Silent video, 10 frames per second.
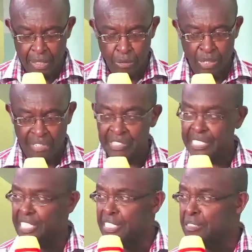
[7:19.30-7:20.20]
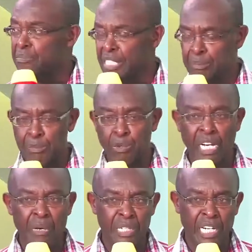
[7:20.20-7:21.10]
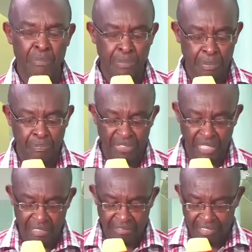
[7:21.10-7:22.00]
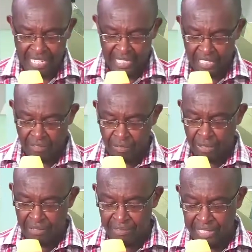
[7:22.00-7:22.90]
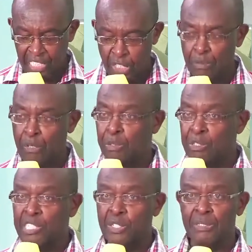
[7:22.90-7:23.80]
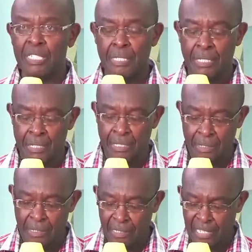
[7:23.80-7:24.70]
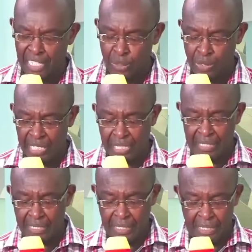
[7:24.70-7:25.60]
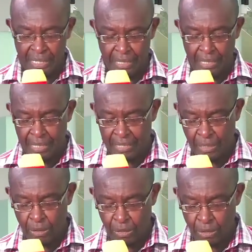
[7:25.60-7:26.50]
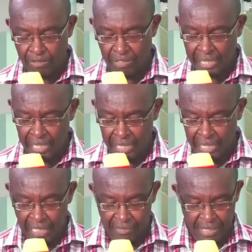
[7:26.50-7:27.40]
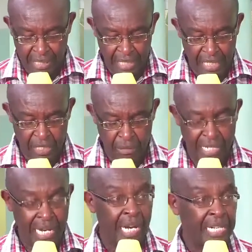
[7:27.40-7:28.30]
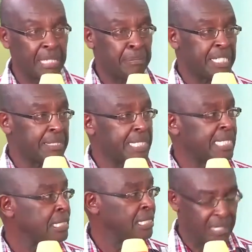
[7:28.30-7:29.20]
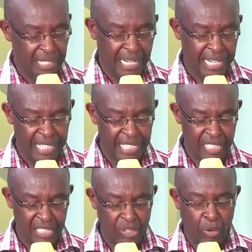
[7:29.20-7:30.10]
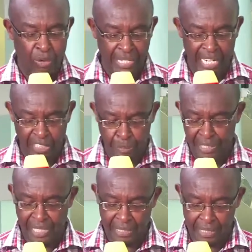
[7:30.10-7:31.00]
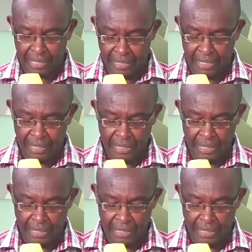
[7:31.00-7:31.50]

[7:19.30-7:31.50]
We have seen many people coming up, vying for the various positions, and we can see there's a lot of activity with the IEBC and all the aspirants.